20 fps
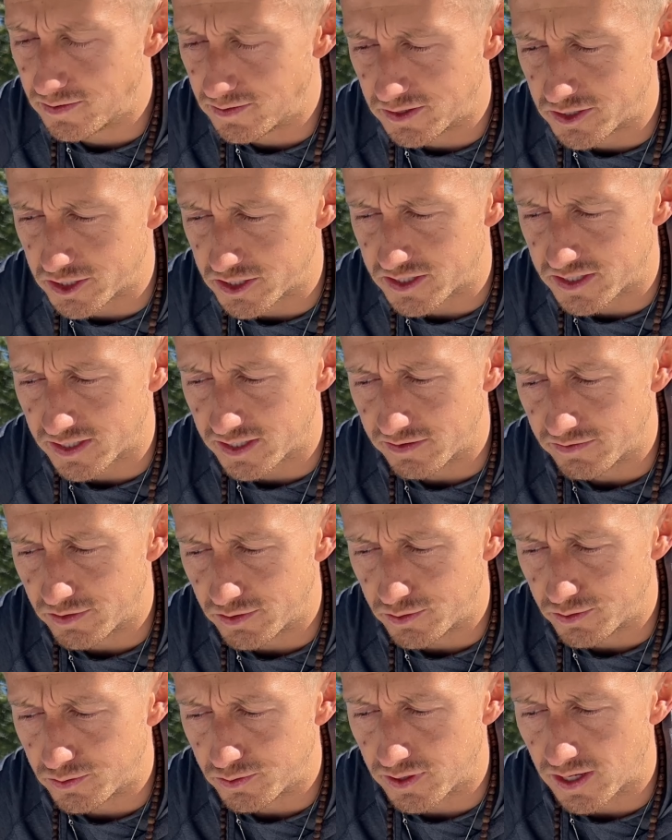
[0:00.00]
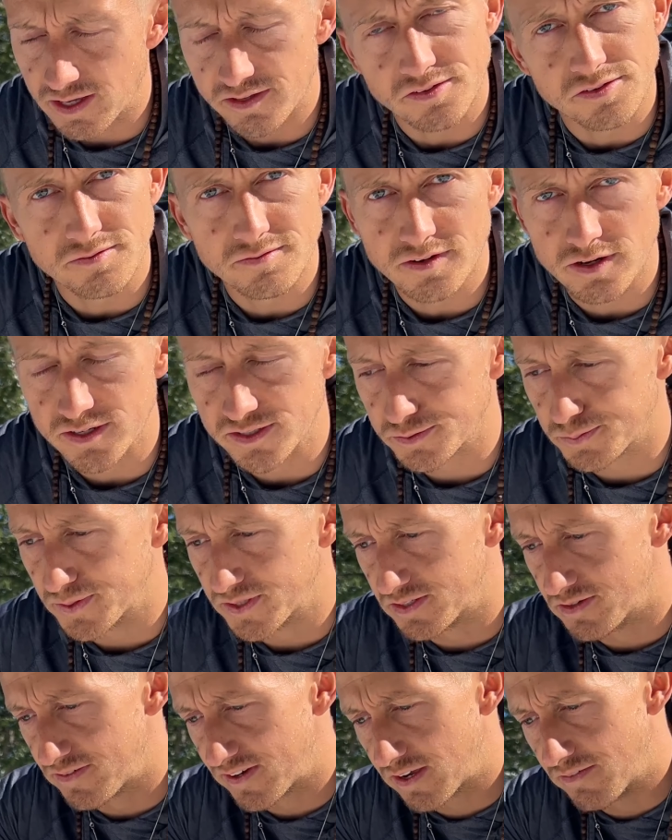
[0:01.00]
just to give you guys some very
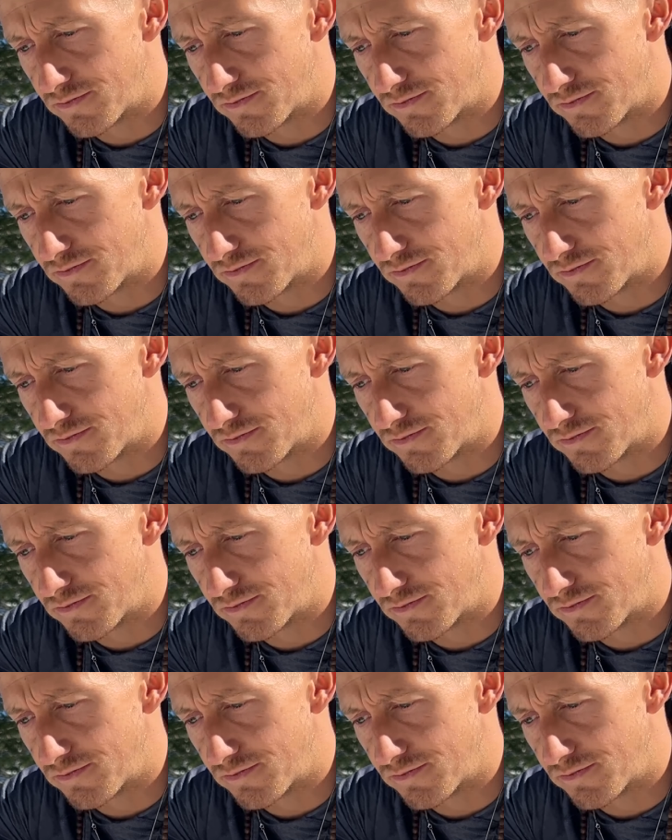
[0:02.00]
specific